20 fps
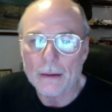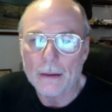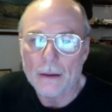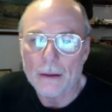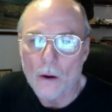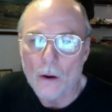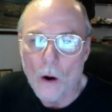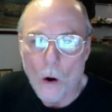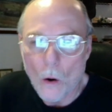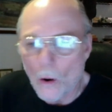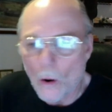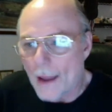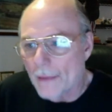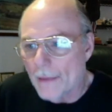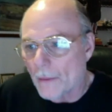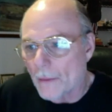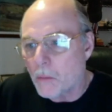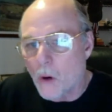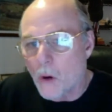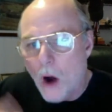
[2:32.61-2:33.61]
you know or and
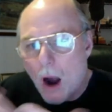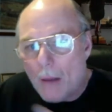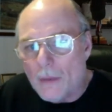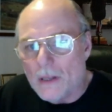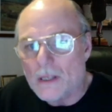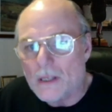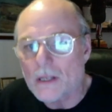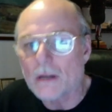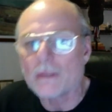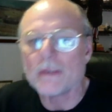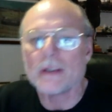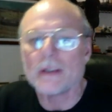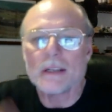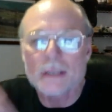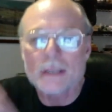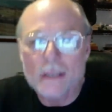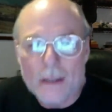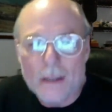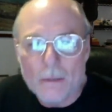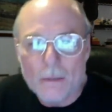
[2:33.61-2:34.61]
the promise of it
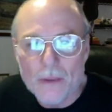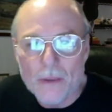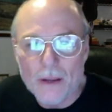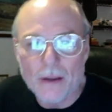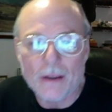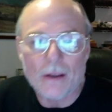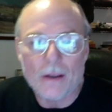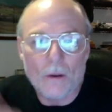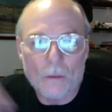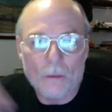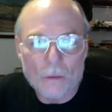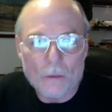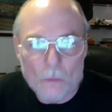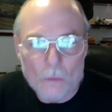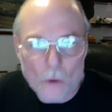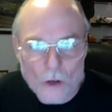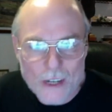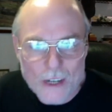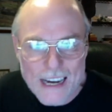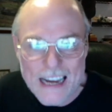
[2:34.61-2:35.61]
is something you know
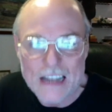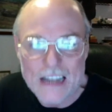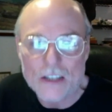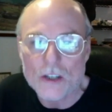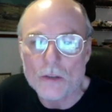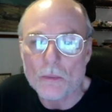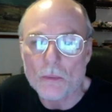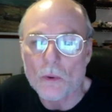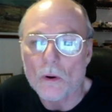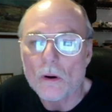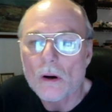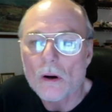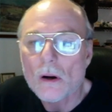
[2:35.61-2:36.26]
more tangible